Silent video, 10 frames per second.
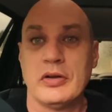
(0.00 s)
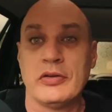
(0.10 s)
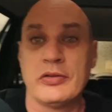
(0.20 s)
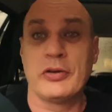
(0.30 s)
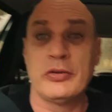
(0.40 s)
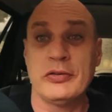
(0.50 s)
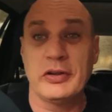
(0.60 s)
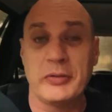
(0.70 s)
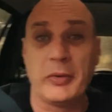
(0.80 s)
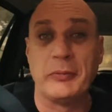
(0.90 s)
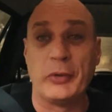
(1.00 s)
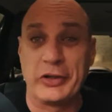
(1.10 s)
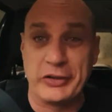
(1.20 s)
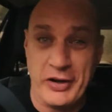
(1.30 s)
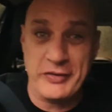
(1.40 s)
I couldn't get my
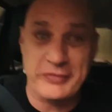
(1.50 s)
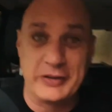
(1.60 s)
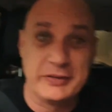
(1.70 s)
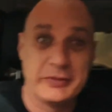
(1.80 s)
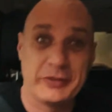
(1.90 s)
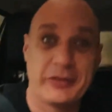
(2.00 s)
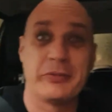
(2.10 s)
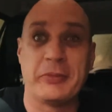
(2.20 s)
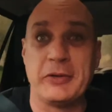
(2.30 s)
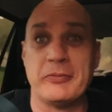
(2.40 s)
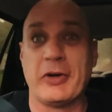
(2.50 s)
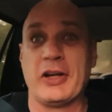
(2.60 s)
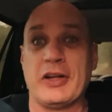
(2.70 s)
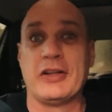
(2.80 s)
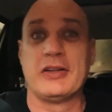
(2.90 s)
morning coffee, which has been
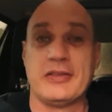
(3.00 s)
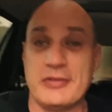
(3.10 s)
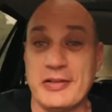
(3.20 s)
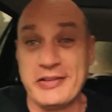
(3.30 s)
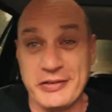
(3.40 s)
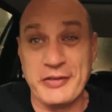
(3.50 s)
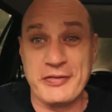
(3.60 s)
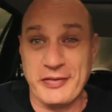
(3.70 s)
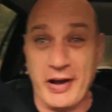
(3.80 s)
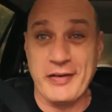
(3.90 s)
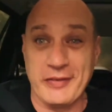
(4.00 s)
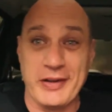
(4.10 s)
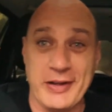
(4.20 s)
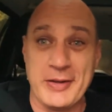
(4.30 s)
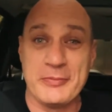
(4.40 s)
my recent five A
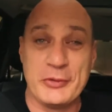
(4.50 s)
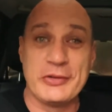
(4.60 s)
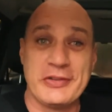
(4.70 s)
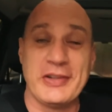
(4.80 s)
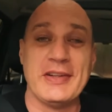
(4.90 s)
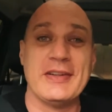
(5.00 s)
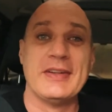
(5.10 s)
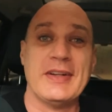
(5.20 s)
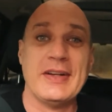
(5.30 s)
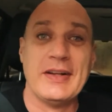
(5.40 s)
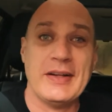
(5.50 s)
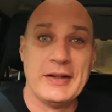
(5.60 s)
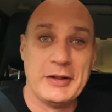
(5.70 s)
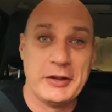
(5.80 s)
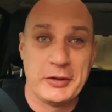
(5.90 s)
M routine,
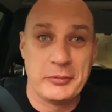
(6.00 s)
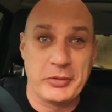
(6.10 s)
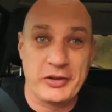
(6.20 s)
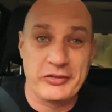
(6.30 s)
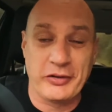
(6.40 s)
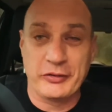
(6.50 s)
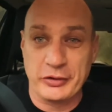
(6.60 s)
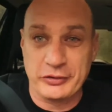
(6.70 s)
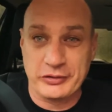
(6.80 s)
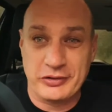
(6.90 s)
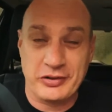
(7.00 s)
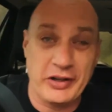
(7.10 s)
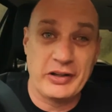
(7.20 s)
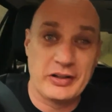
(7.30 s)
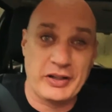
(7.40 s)
because I got
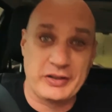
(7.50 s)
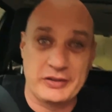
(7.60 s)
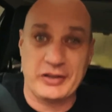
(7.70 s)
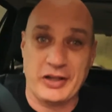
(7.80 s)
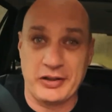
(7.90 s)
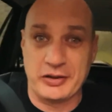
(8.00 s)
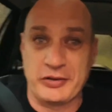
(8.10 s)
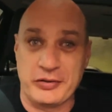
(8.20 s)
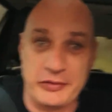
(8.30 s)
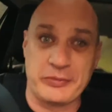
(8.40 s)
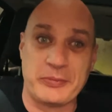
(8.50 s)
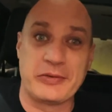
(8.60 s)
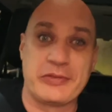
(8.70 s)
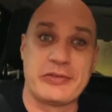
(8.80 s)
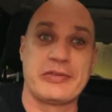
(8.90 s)
trade like kind of
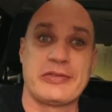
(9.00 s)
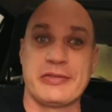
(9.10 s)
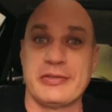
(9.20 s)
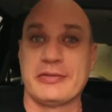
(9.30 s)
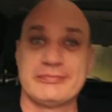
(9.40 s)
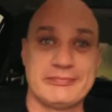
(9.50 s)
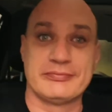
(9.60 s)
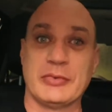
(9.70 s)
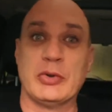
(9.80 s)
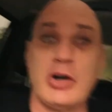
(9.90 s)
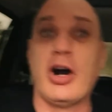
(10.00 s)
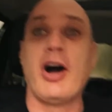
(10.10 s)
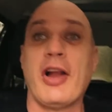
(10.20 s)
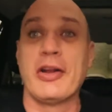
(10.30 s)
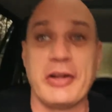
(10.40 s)
Christmas or
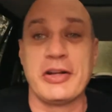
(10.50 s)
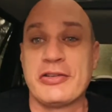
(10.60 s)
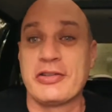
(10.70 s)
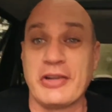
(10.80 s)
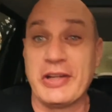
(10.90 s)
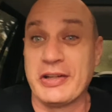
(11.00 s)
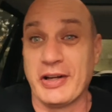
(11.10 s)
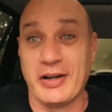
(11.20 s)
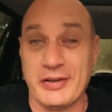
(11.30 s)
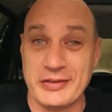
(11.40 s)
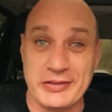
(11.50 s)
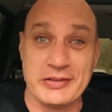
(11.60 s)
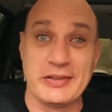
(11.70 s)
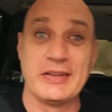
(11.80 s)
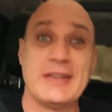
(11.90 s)
holiday trading hours.
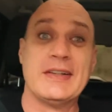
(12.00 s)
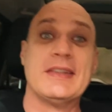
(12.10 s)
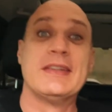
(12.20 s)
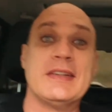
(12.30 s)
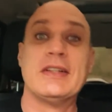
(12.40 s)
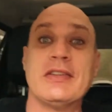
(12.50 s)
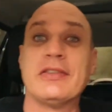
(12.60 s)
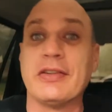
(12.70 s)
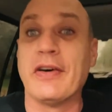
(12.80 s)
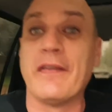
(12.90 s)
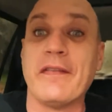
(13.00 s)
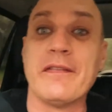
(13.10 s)
So